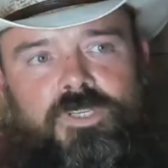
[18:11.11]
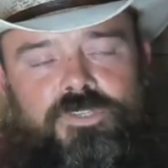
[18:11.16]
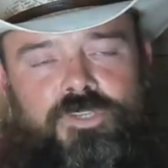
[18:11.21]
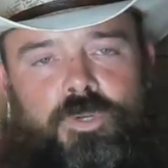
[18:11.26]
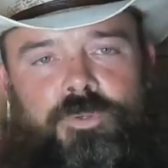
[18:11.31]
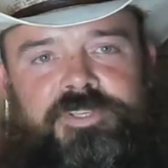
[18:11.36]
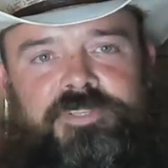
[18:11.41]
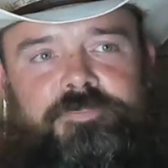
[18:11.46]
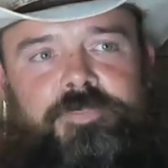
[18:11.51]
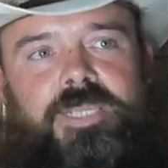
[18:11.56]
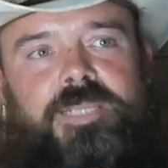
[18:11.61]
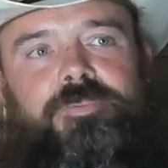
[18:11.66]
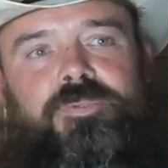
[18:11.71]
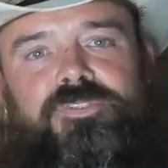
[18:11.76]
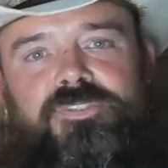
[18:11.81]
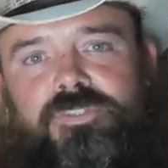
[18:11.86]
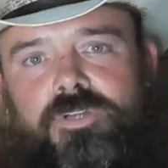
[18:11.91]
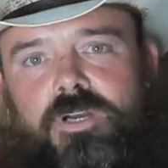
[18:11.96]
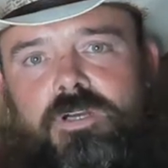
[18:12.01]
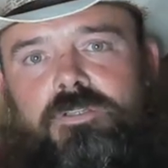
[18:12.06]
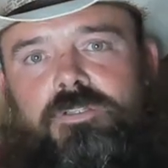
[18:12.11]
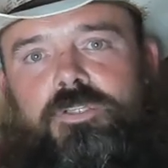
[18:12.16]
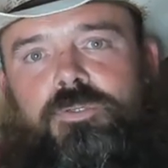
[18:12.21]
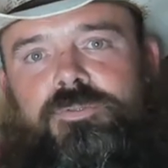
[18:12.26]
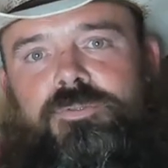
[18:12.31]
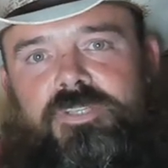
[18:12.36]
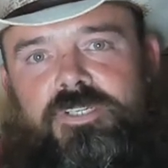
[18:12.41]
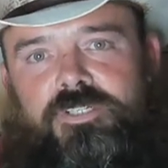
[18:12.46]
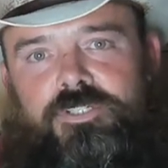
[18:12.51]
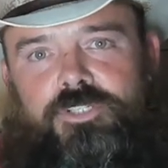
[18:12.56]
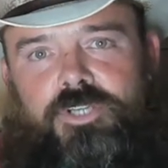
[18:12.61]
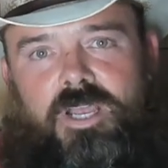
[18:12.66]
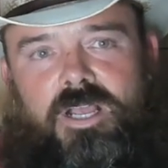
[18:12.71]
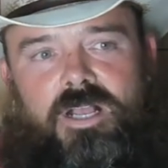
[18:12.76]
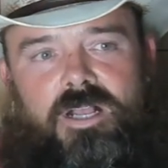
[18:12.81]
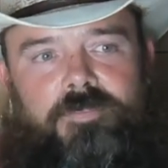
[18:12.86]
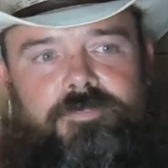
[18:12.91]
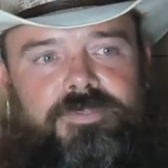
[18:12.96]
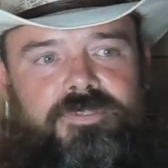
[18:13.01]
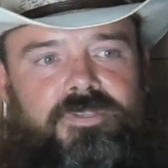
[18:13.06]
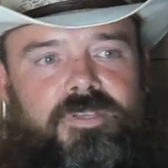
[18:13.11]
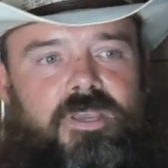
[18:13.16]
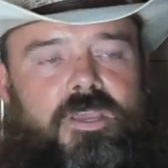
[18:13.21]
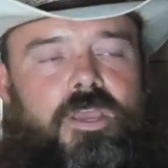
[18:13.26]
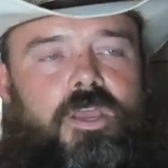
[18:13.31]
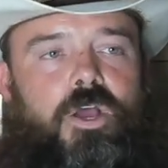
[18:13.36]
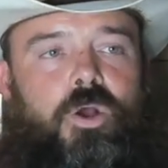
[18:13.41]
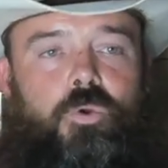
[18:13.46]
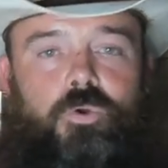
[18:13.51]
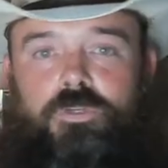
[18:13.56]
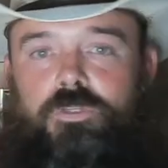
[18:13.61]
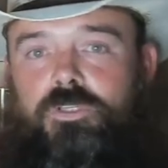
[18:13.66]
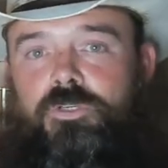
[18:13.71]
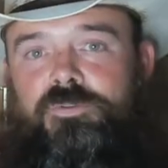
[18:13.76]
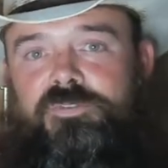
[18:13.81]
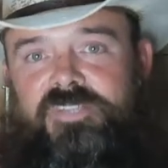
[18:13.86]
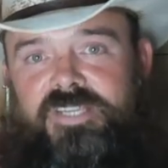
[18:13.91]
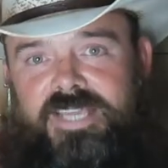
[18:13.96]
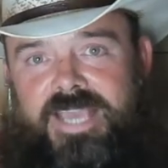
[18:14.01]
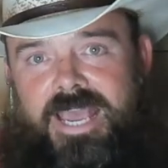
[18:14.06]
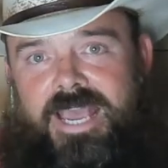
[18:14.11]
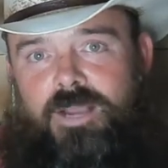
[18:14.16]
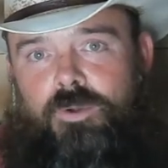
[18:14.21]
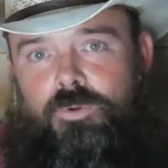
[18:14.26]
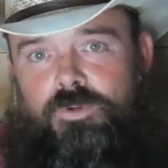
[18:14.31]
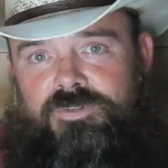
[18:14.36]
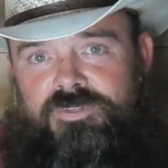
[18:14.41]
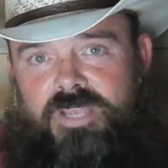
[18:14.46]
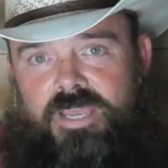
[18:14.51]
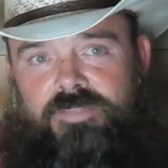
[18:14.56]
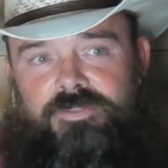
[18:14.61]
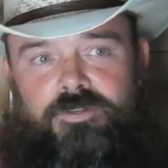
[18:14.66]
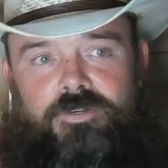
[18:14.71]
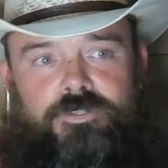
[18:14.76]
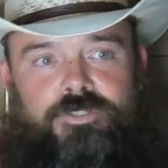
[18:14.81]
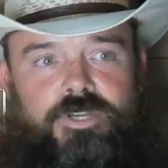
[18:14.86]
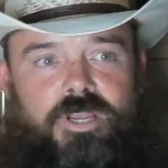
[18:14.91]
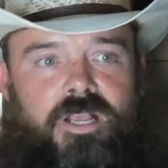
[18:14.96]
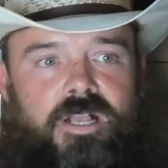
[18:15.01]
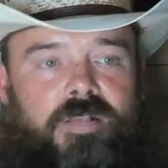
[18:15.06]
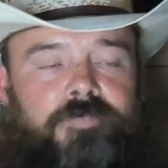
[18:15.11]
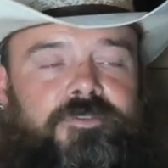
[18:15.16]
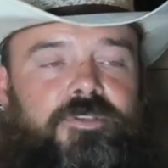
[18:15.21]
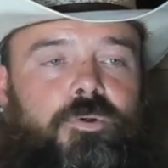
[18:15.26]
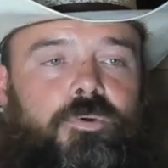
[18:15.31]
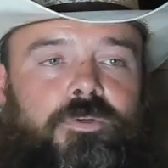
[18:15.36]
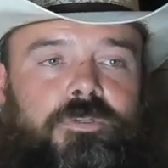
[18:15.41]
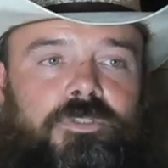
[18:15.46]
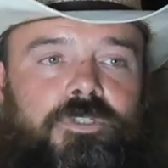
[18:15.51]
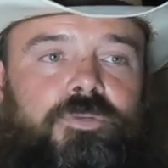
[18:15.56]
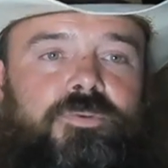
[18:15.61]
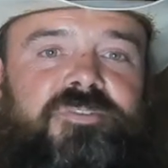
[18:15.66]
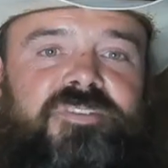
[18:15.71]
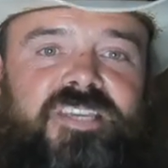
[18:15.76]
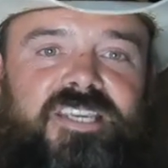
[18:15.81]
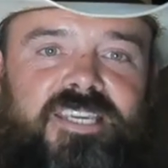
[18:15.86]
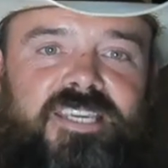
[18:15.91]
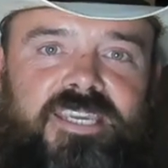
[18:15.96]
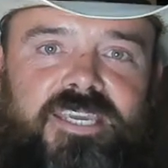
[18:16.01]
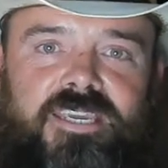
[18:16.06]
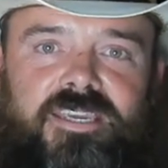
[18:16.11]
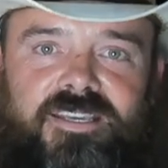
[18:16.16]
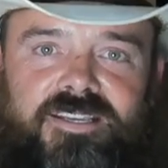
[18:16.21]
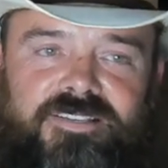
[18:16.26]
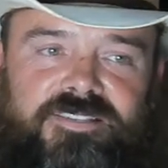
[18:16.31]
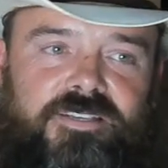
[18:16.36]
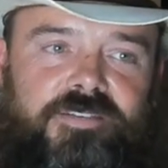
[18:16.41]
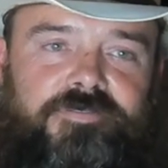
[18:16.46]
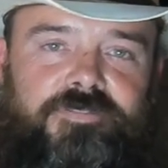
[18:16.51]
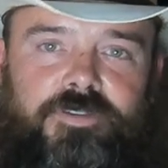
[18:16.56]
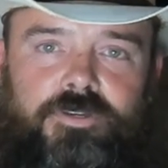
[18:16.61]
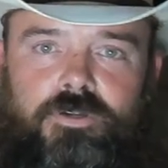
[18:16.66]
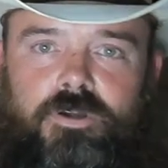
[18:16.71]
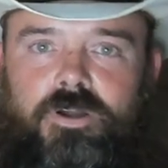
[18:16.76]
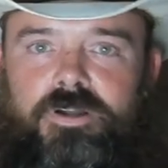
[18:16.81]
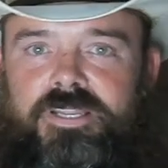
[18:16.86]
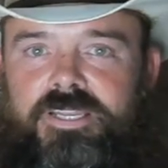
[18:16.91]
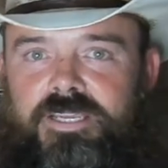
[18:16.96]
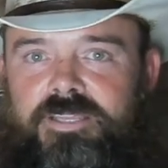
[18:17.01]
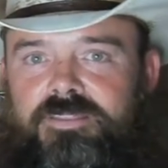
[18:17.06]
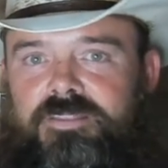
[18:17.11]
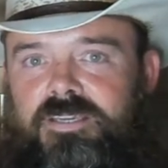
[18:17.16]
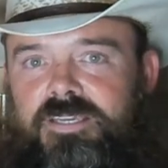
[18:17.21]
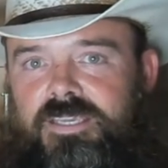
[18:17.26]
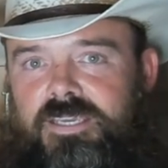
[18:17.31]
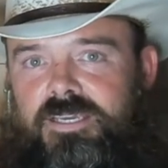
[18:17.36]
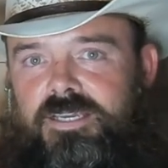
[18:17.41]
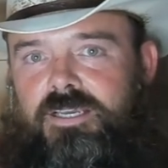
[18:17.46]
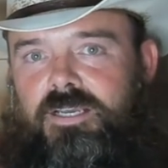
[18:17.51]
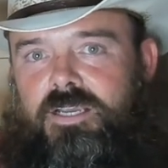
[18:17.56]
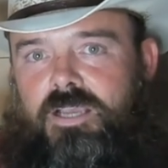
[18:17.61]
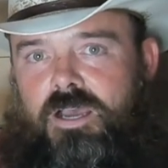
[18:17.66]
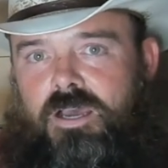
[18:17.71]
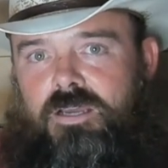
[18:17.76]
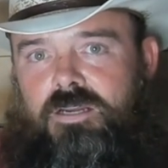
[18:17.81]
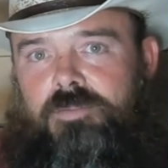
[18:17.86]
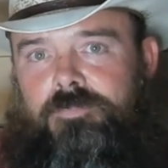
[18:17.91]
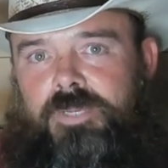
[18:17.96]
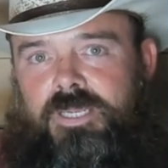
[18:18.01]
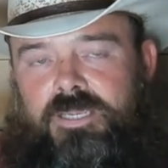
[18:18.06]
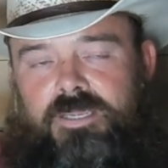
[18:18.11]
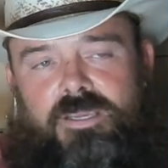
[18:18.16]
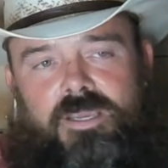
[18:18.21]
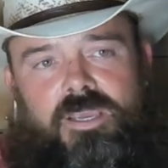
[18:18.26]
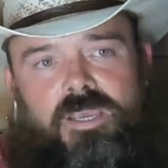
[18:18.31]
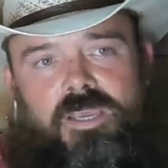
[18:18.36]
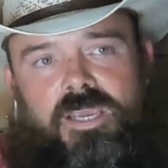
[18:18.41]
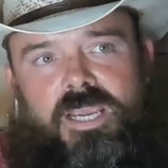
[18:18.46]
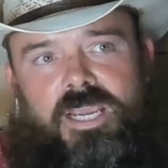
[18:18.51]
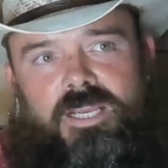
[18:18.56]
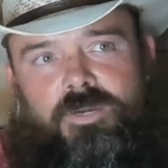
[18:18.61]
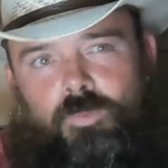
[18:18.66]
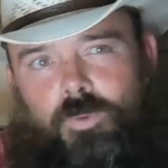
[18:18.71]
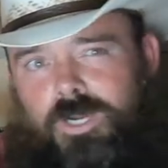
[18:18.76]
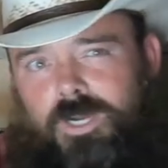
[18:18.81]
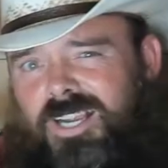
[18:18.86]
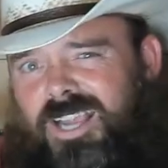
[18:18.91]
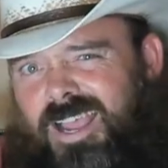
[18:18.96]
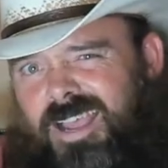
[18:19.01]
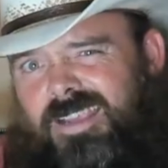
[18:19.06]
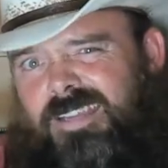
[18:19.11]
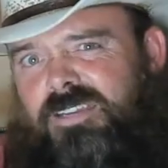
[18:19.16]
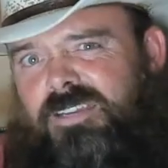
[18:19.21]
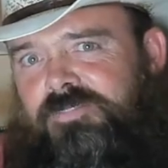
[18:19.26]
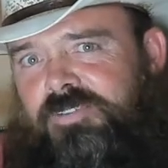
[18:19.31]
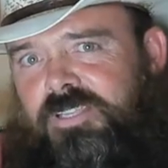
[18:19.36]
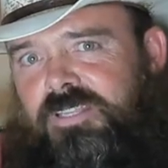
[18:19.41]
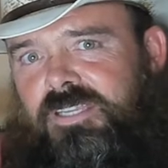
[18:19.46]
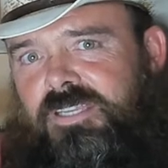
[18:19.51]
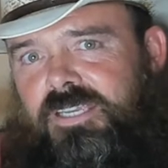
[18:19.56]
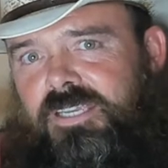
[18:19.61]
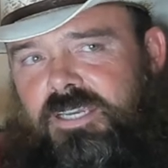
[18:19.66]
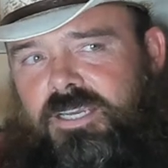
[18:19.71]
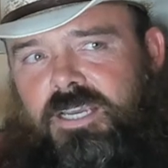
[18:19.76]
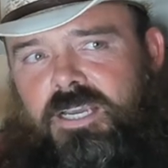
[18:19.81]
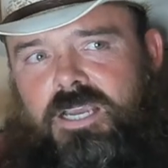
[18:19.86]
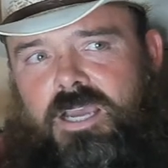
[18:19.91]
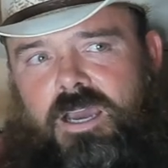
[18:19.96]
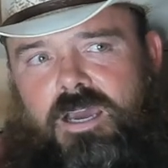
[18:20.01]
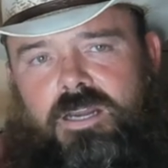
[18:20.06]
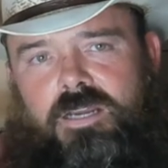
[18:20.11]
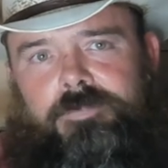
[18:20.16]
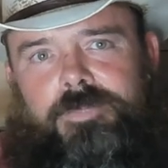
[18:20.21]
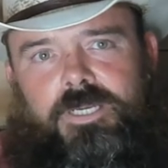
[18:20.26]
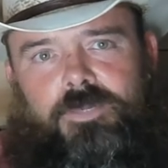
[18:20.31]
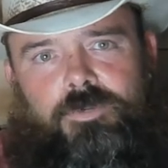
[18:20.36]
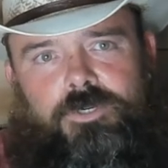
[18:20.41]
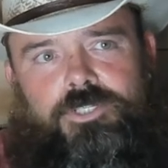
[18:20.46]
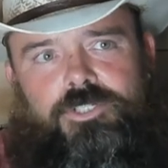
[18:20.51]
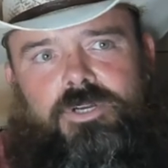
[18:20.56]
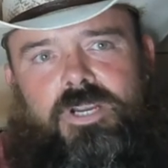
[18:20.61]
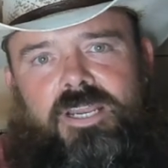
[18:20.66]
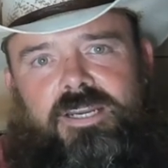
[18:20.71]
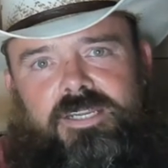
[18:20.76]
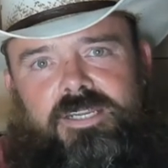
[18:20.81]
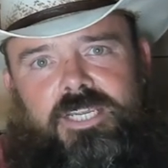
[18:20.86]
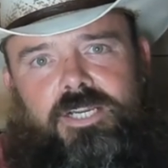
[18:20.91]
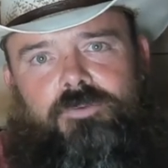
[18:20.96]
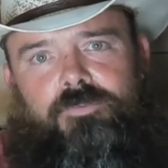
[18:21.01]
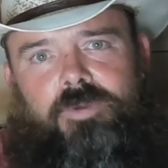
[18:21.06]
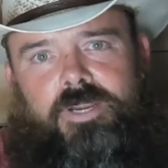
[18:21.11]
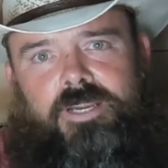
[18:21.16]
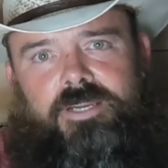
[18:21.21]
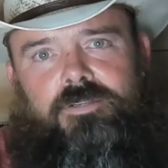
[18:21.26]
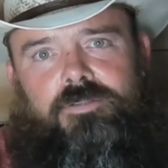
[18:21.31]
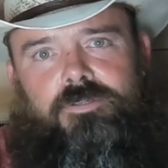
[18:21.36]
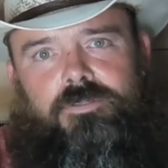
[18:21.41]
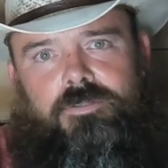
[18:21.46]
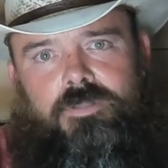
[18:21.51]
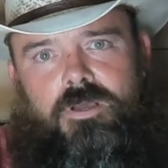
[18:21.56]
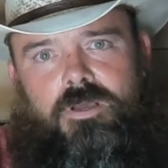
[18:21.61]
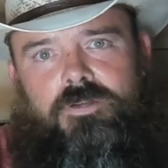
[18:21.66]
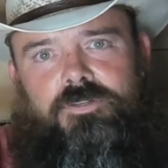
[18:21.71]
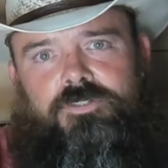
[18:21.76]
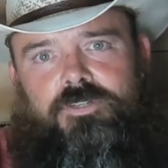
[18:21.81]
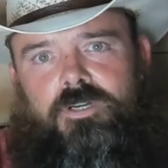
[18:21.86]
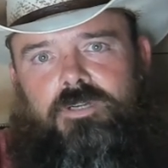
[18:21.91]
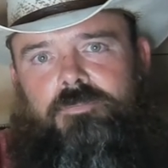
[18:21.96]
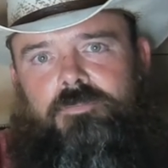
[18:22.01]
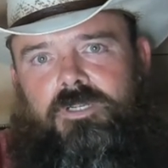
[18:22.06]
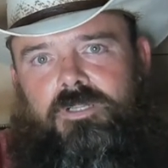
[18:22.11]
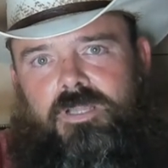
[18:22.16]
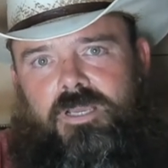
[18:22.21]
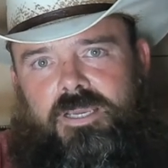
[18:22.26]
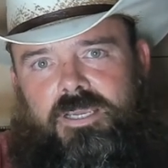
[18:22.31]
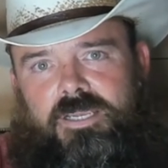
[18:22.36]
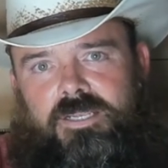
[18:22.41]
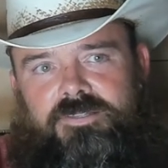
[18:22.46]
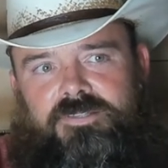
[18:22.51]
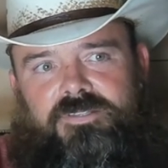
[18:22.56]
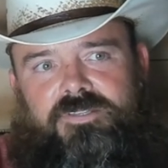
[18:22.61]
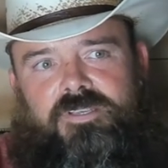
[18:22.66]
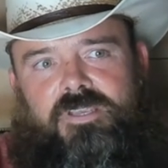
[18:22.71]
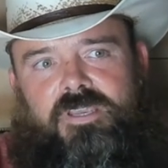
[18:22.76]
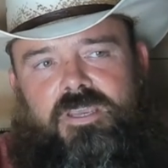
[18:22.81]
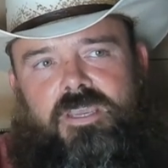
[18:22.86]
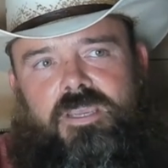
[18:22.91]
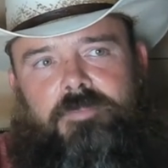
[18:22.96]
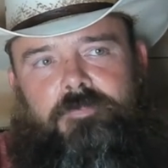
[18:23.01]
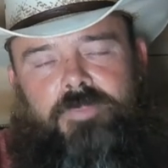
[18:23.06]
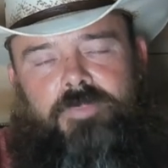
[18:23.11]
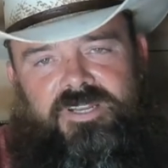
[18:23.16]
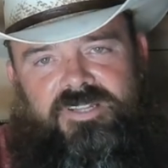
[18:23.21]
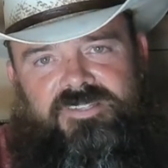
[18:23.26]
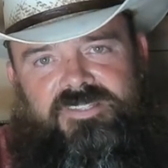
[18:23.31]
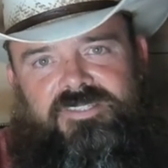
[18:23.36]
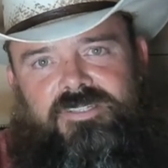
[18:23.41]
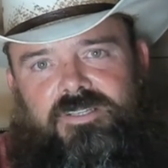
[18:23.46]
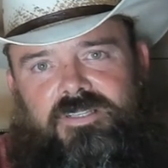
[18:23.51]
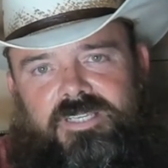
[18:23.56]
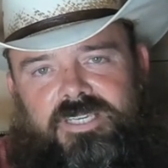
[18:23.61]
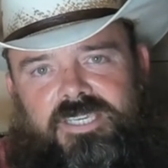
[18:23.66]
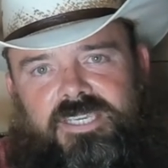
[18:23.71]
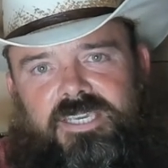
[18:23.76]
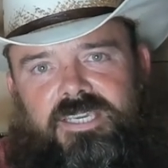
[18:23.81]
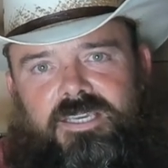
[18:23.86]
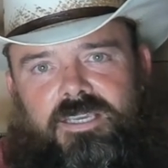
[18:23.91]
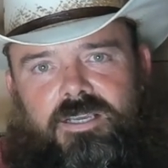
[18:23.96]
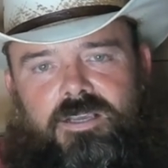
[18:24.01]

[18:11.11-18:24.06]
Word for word: So as people start losing jobs, or losing hours at their jobs or losing gigs if they're already in the gig economy. And we're kind of in the gig economy. We're trying to get regular long term clients, but it's still a gig